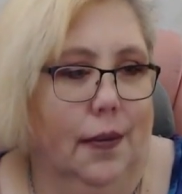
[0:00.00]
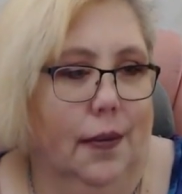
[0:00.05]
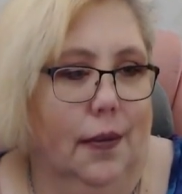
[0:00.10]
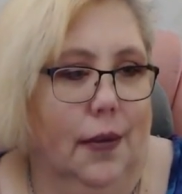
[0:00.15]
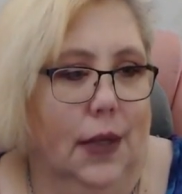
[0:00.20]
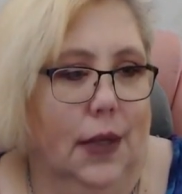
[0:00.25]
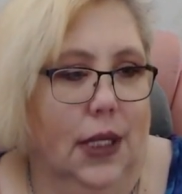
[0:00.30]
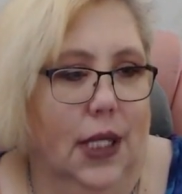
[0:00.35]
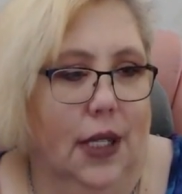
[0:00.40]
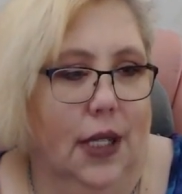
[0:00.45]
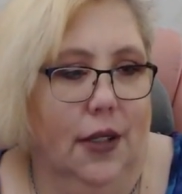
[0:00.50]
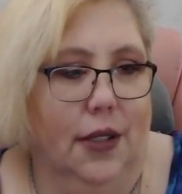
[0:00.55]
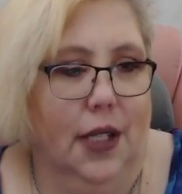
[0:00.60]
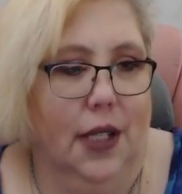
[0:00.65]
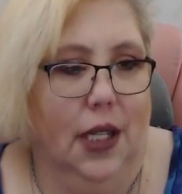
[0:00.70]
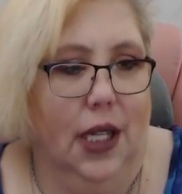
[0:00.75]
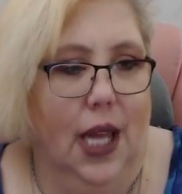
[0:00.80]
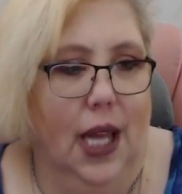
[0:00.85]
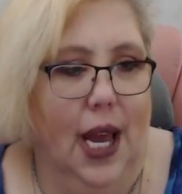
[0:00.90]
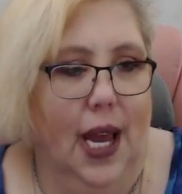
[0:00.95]
There's a
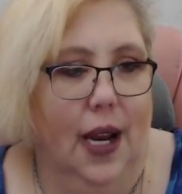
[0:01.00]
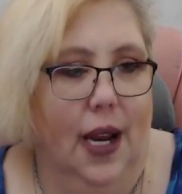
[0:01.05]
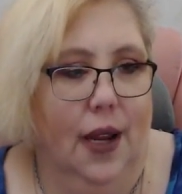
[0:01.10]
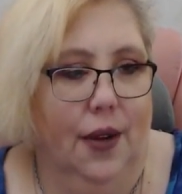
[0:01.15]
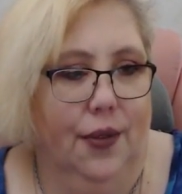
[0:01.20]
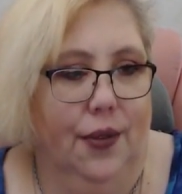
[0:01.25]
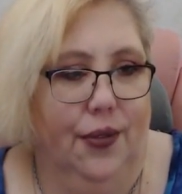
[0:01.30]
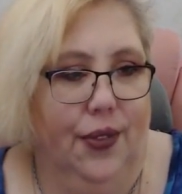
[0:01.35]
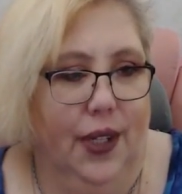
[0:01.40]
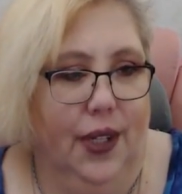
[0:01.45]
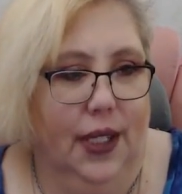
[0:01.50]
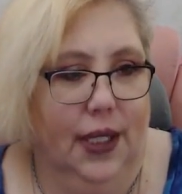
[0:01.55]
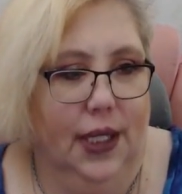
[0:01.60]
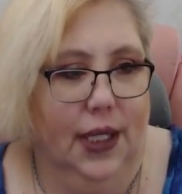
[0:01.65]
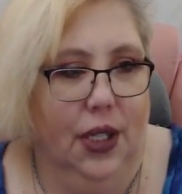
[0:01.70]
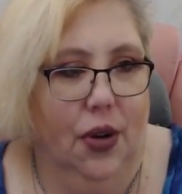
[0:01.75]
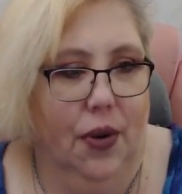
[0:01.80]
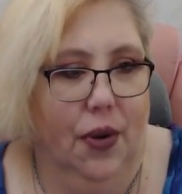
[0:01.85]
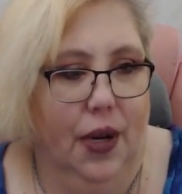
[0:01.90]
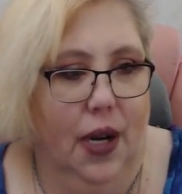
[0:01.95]
lot of feeling
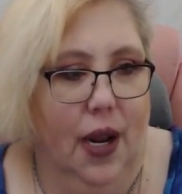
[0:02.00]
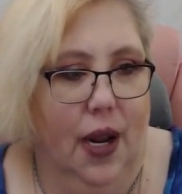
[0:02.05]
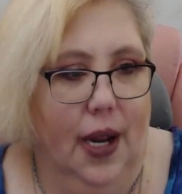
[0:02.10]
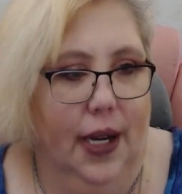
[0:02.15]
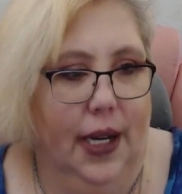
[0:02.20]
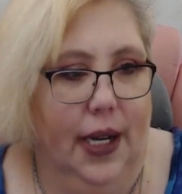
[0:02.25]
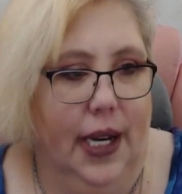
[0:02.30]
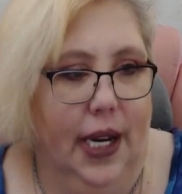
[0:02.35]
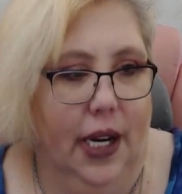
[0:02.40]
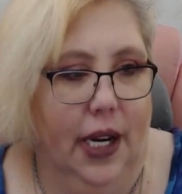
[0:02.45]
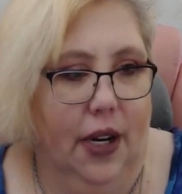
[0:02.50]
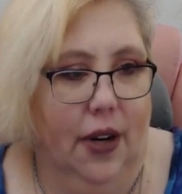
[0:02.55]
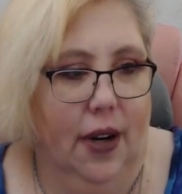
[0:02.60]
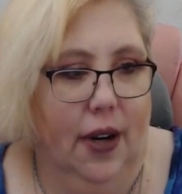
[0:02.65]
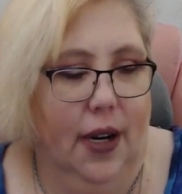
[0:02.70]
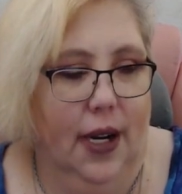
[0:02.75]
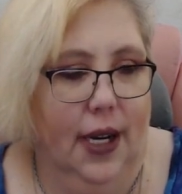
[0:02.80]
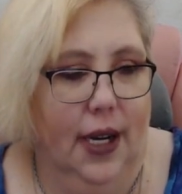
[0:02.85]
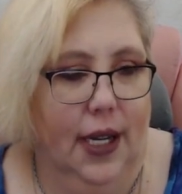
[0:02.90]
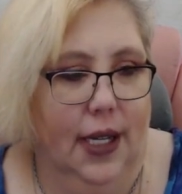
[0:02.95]
going on
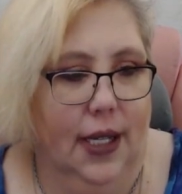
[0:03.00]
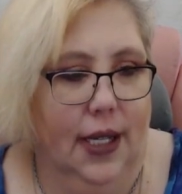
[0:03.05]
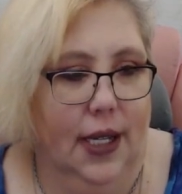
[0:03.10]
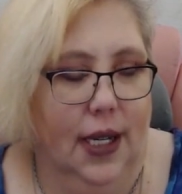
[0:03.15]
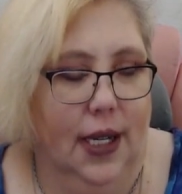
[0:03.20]
here, and